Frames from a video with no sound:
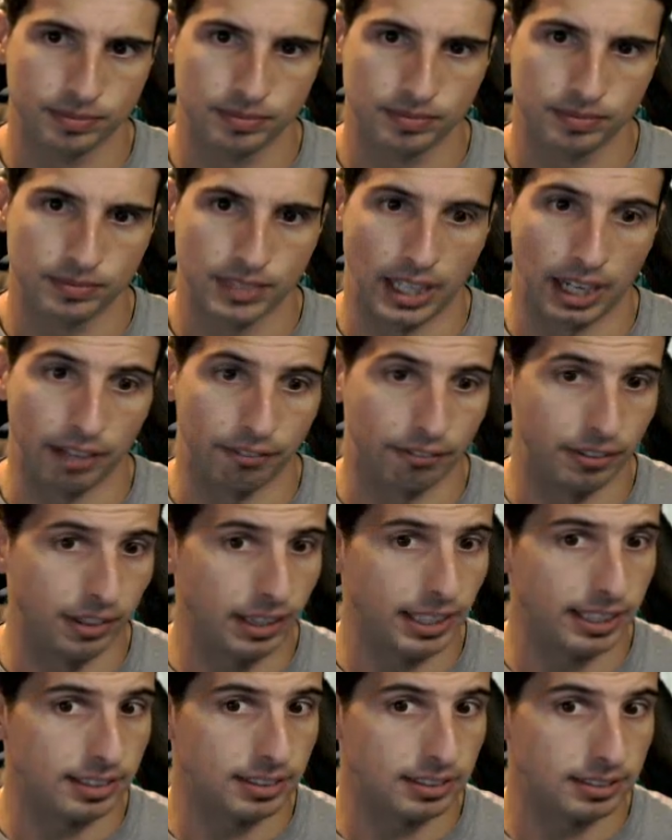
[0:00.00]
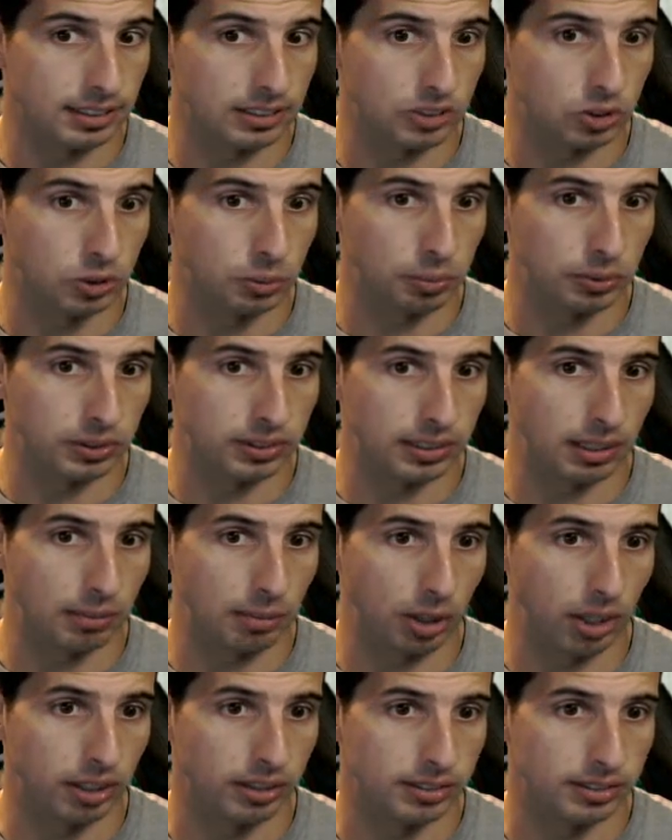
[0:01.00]
I feel like this is super
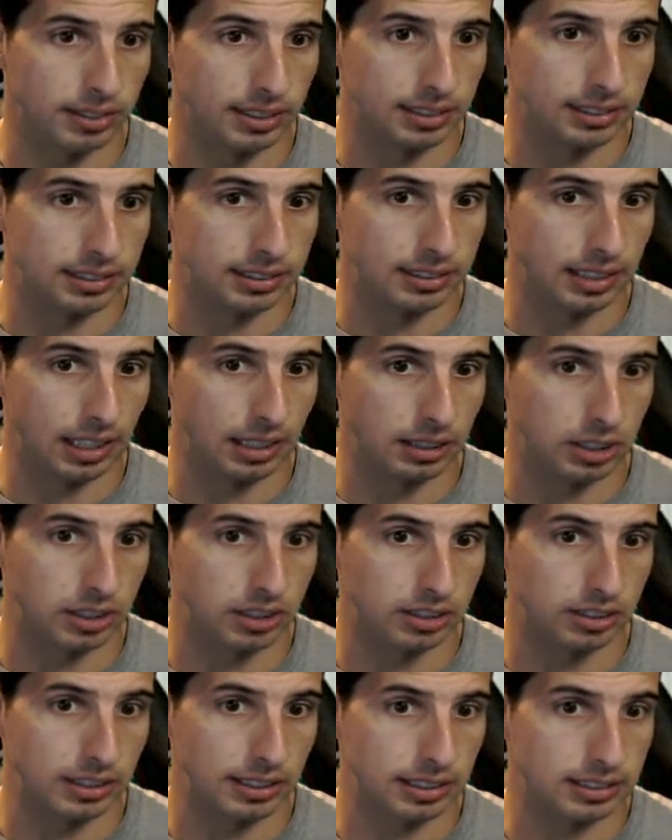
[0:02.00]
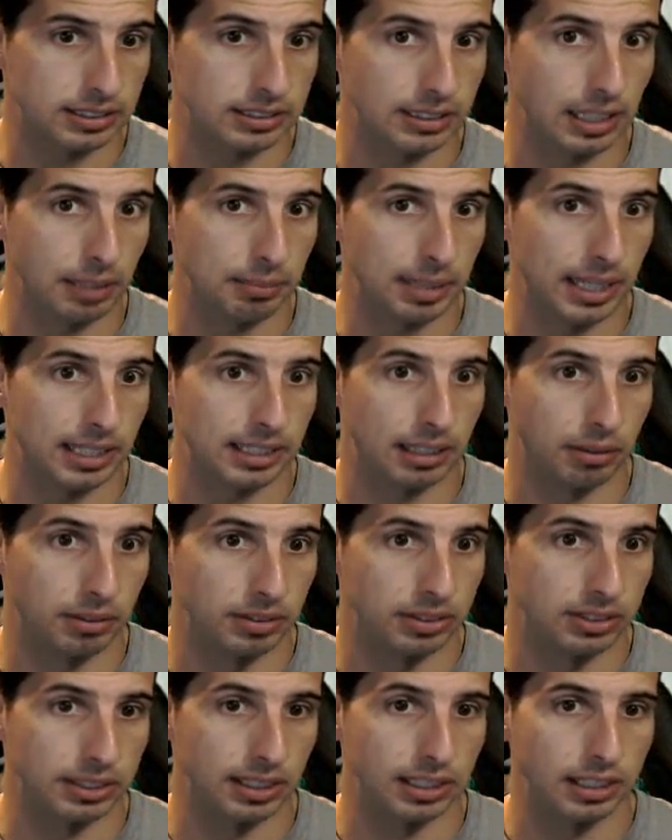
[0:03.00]
TMR. This is not good. This is not bad. I want
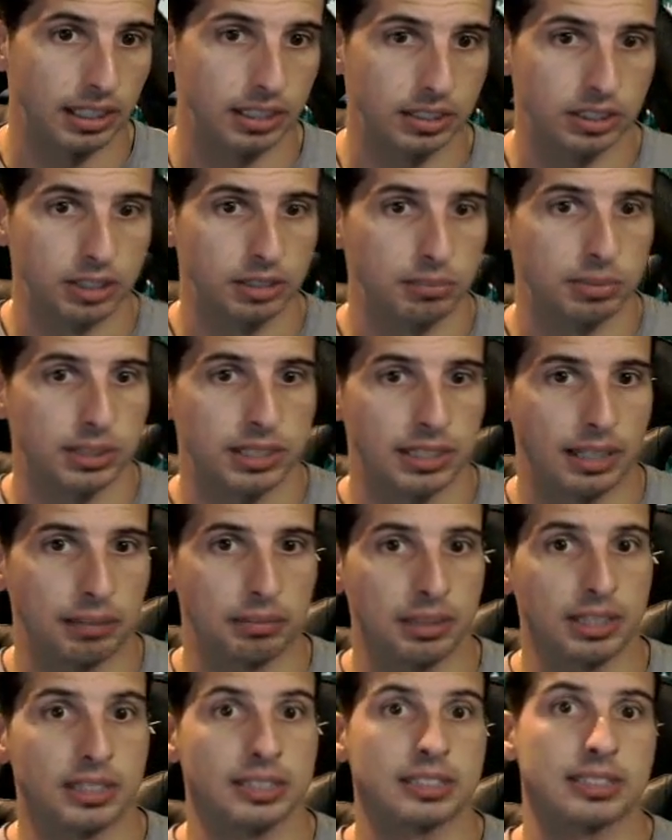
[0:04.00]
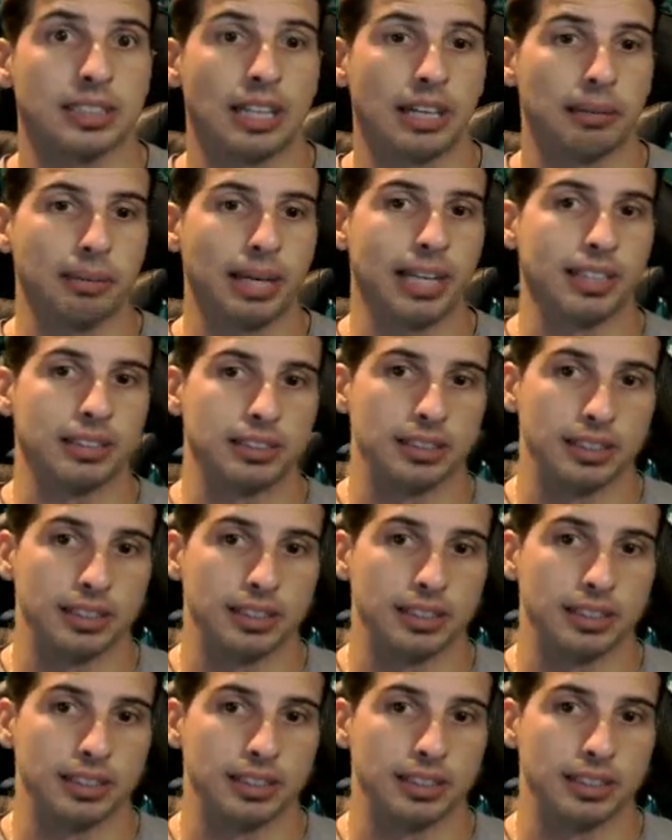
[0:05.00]
not say not good, but I mean, it's not bad.